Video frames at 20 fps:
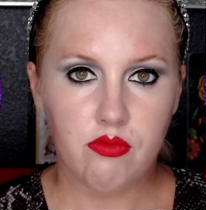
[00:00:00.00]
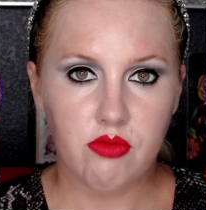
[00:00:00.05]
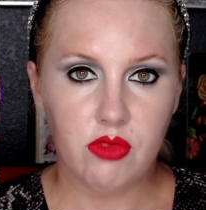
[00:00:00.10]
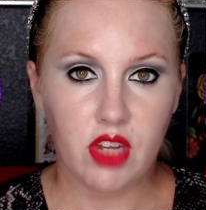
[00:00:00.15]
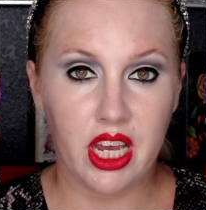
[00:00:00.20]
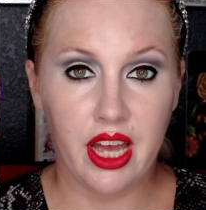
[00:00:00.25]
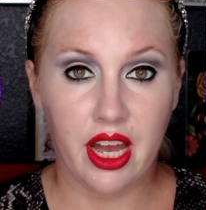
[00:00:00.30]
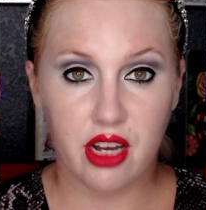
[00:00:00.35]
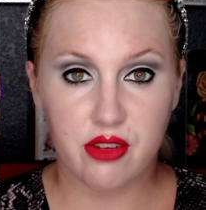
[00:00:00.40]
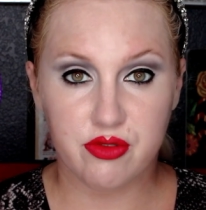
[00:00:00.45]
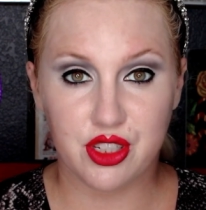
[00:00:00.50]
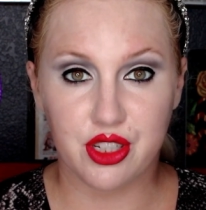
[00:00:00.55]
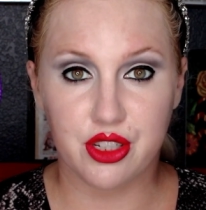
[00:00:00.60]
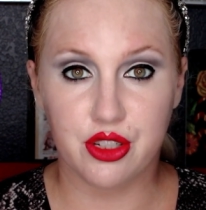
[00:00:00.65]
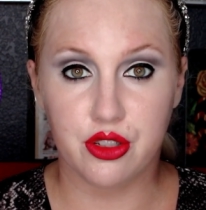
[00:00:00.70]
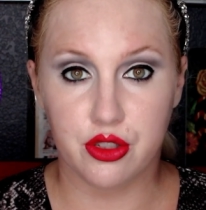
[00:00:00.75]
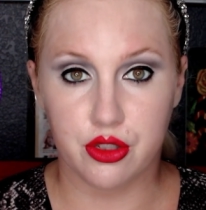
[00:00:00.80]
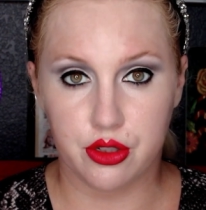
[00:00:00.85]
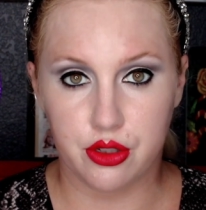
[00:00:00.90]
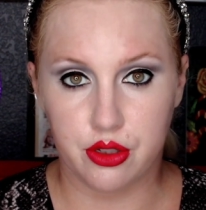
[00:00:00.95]
have to
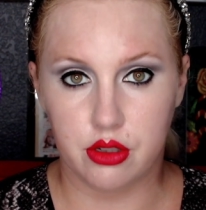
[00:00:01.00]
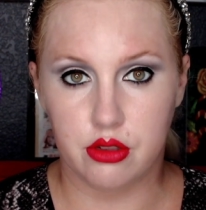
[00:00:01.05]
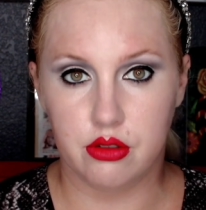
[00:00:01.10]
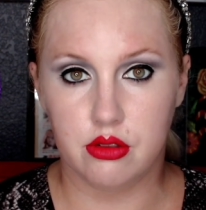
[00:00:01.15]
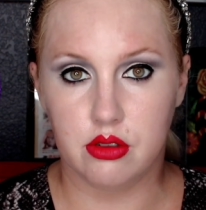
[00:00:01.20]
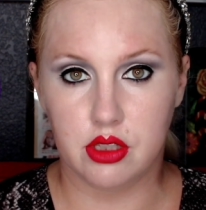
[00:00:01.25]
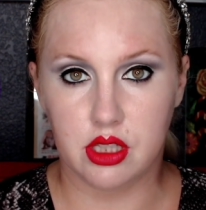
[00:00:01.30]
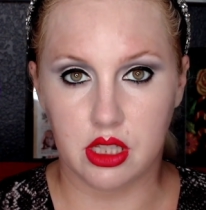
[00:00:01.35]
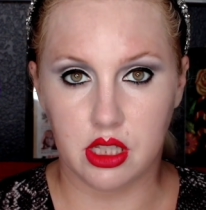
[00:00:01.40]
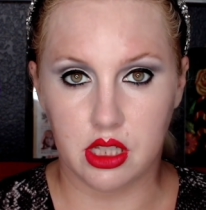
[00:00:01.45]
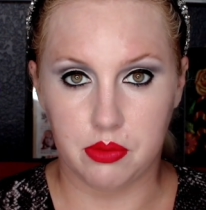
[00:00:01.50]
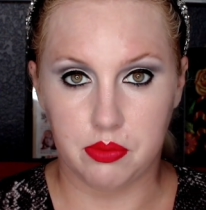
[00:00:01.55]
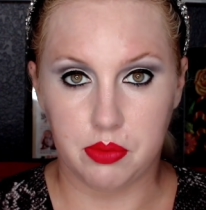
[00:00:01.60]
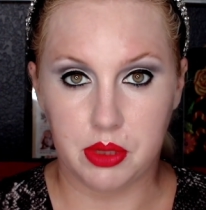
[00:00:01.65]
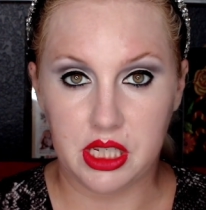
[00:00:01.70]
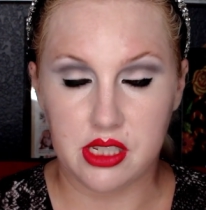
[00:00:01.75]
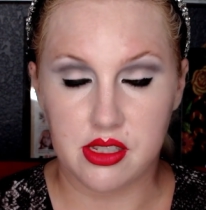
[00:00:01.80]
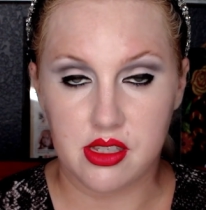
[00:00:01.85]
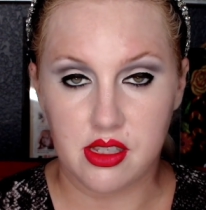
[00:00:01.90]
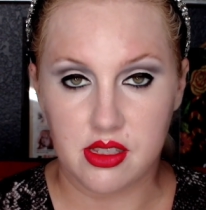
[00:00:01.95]
glue the
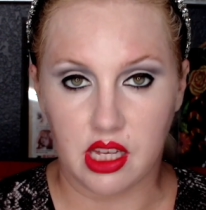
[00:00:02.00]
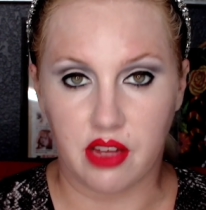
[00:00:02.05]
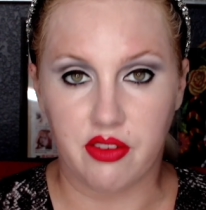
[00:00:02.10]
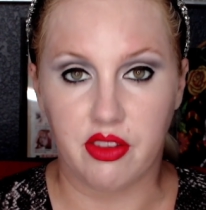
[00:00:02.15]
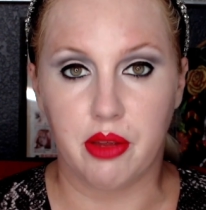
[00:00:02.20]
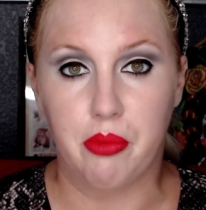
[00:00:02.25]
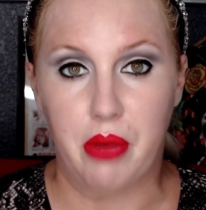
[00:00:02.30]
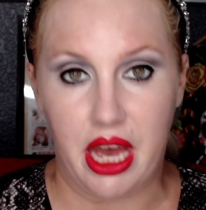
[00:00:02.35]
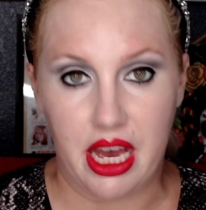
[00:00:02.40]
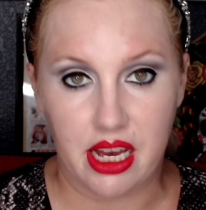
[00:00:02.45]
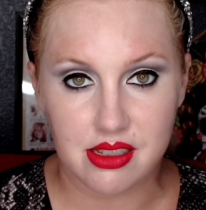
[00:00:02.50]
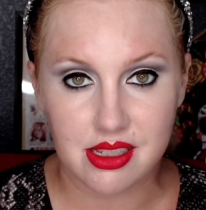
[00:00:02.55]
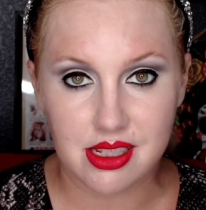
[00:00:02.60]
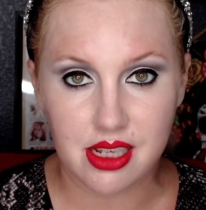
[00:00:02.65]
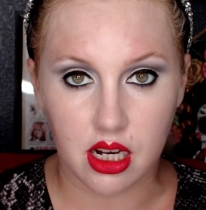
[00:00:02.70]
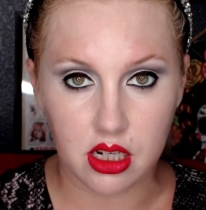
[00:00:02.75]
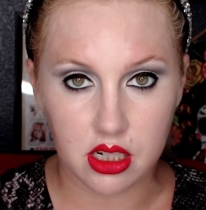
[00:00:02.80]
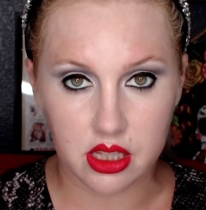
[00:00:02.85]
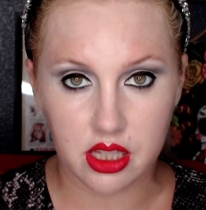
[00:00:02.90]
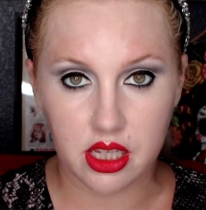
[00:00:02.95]
pieces of the mask
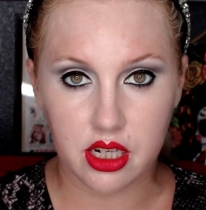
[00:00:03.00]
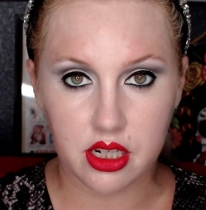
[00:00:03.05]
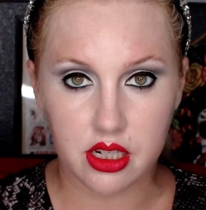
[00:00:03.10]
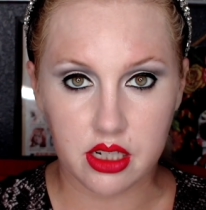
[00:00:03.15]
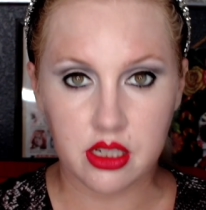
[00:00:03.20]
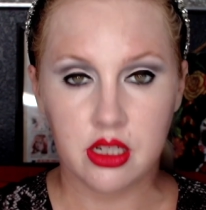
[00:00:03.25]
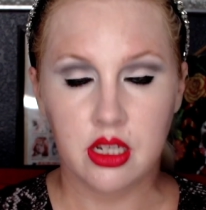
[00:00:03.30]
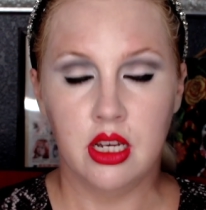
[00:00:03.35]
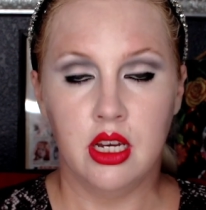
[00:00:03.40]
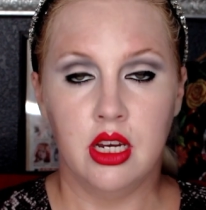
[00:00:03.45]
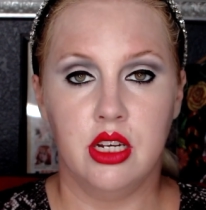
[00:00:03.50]
on there.